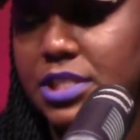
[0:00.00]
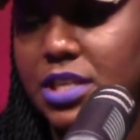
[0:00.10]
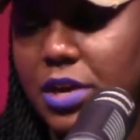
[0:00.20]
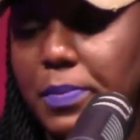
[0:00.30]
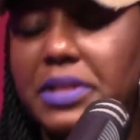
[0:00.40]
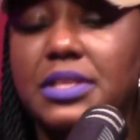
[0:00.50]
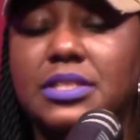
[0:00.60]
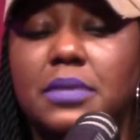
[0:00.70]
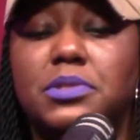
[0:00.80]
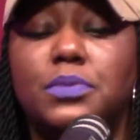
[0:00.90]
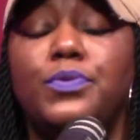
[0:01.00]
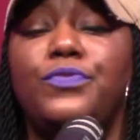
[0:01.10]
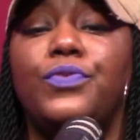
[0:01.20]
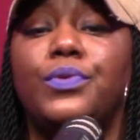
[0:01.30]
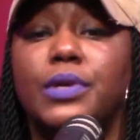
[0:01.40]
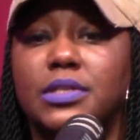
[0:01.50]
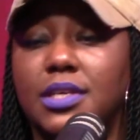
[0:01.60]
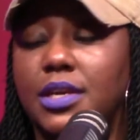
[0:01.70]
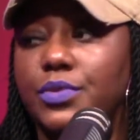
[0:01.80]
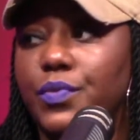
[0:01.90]
to talk about the steps to move forward
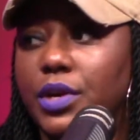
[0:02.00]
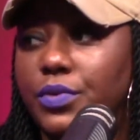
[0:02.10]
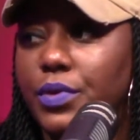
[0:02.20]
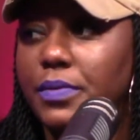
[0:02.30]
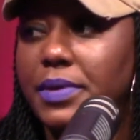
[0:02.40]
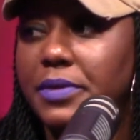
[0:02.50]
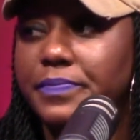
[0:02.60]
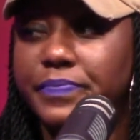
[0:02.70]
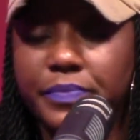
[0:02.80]
to getting where you want to be. Yeah.